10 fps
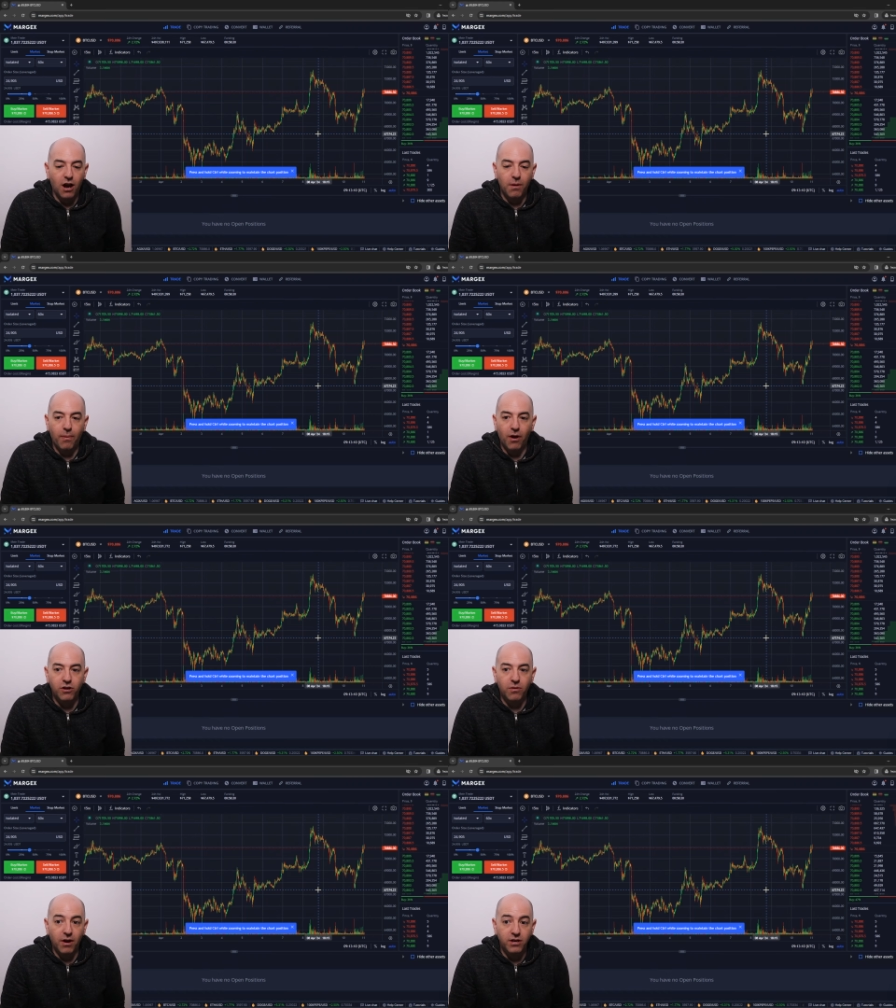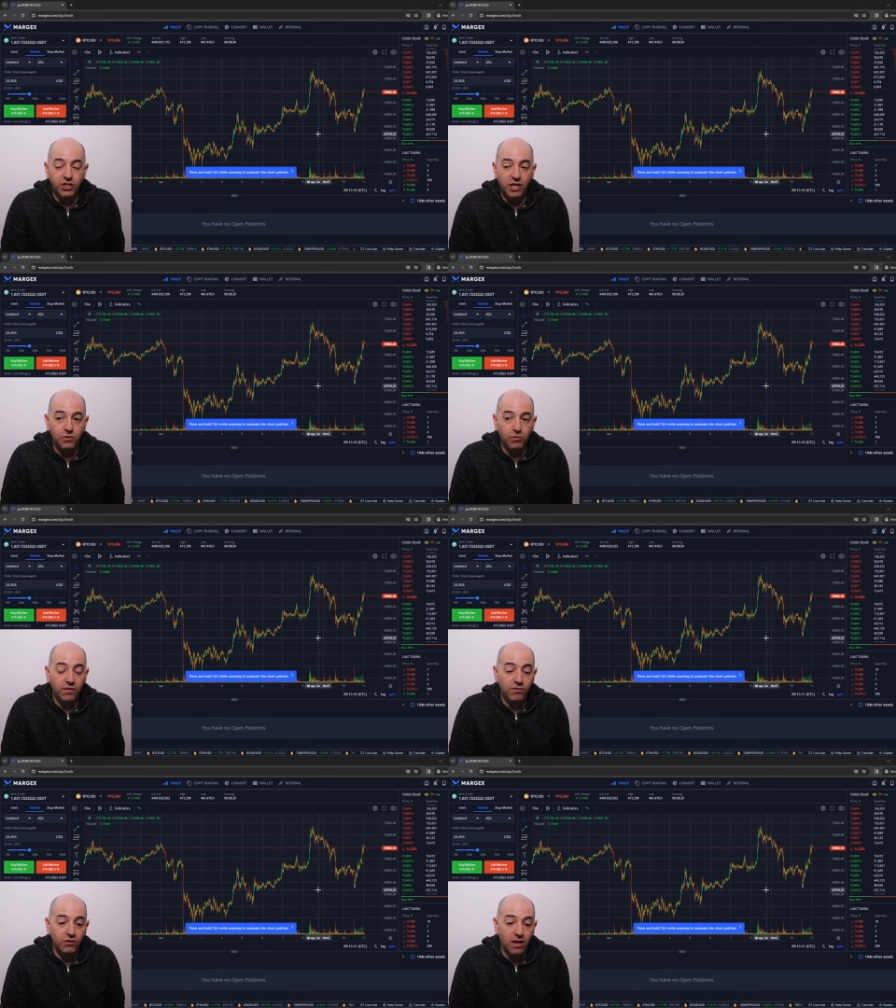Our partner Margex will give
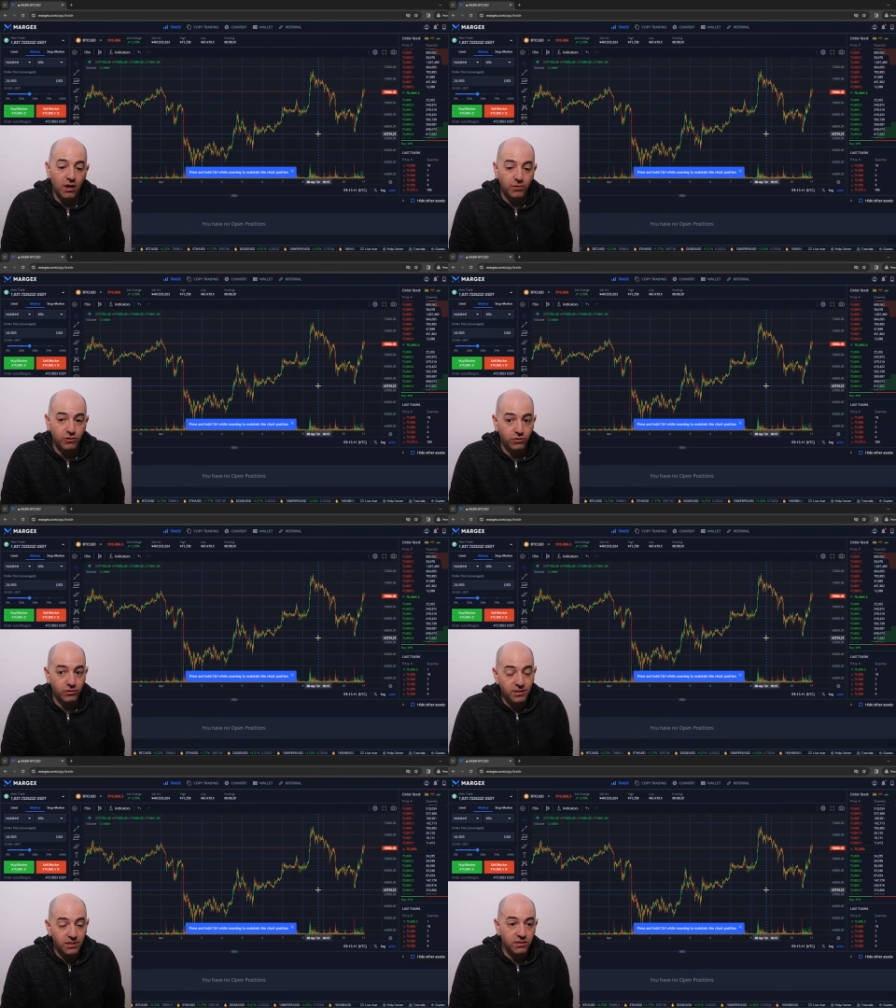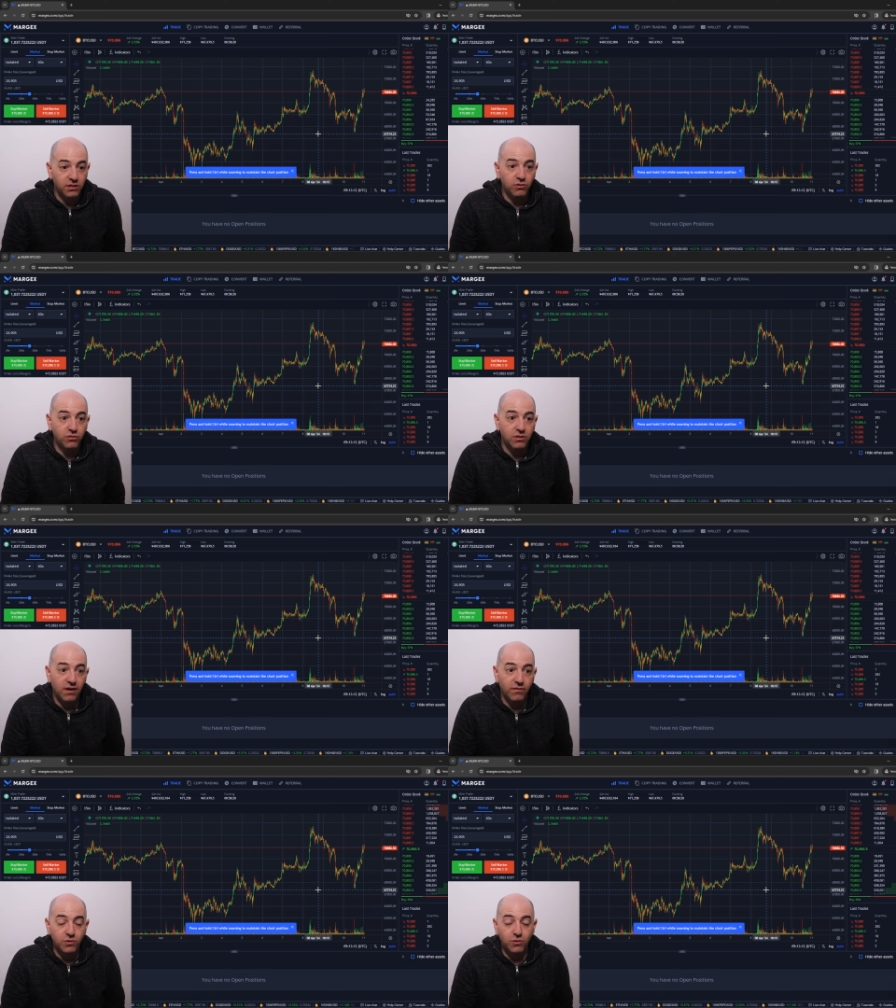you that opportunity to use
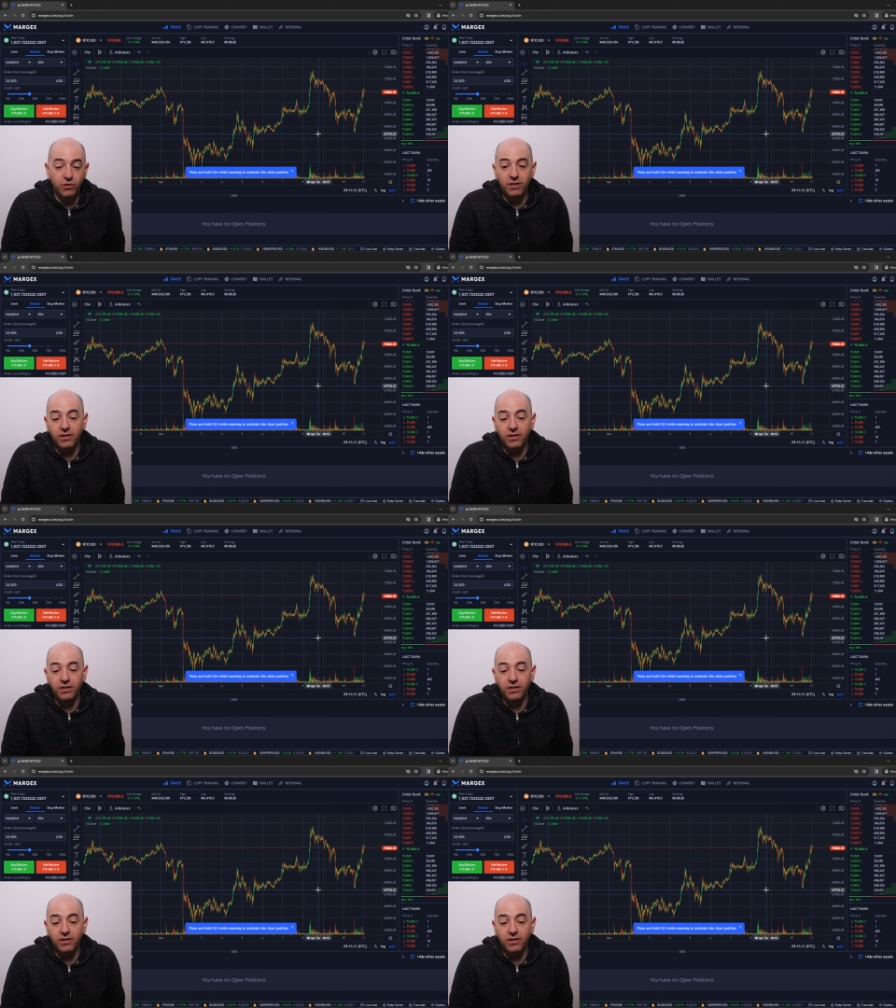leverage, where you can